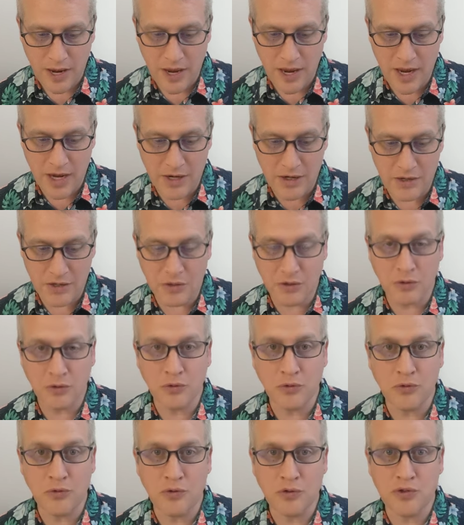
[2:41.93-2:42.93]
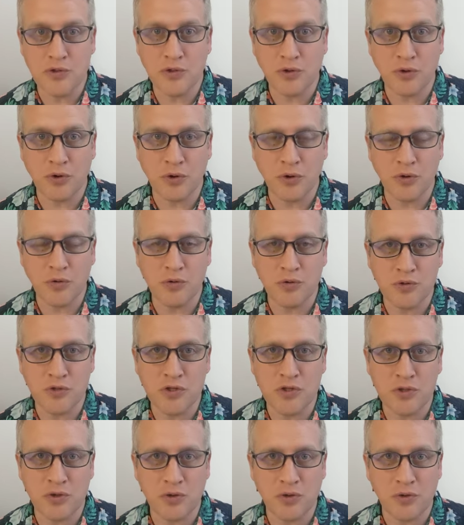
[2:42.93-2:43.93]
and lose your own
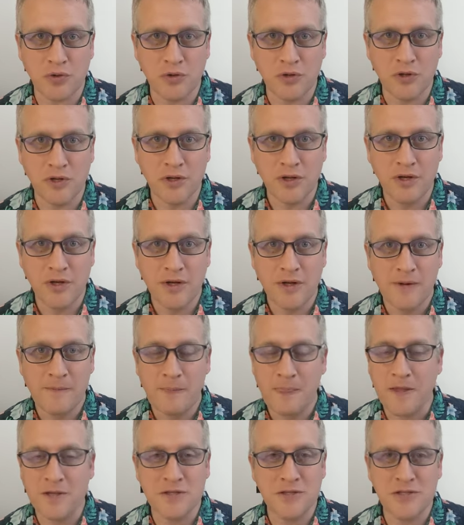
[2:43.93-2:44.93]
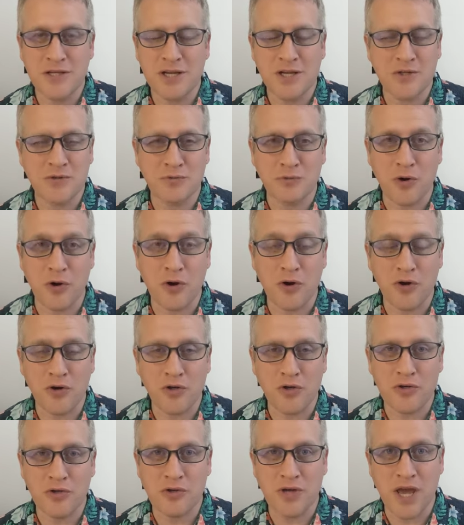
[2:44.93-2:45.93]
soul? Doesn't say it's
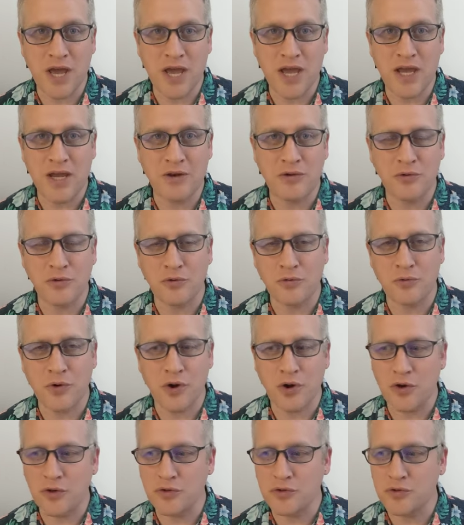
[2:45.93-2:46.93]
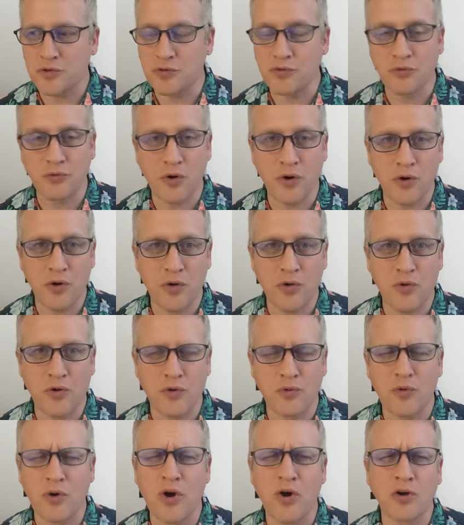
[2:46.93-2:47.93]
wrong to gain or wrong to grow
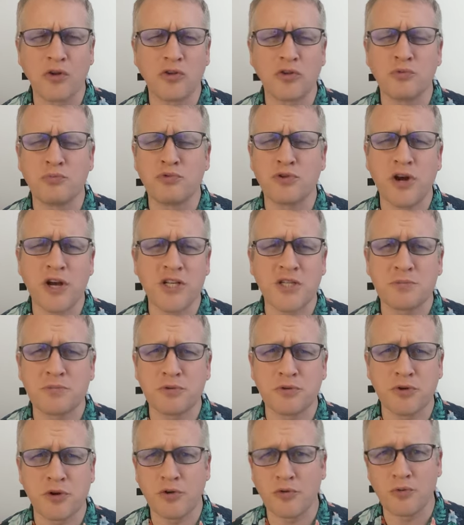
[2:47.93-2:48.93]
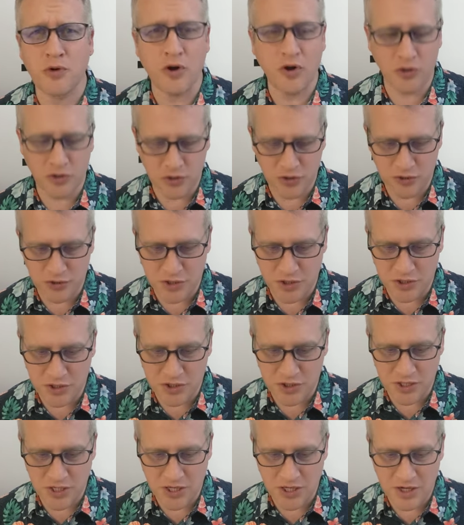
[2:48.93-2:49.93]
or wrong to prosper or wrong to
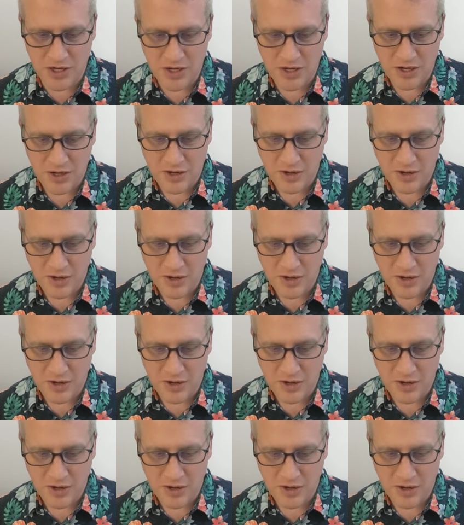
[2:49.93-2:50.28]
succeed,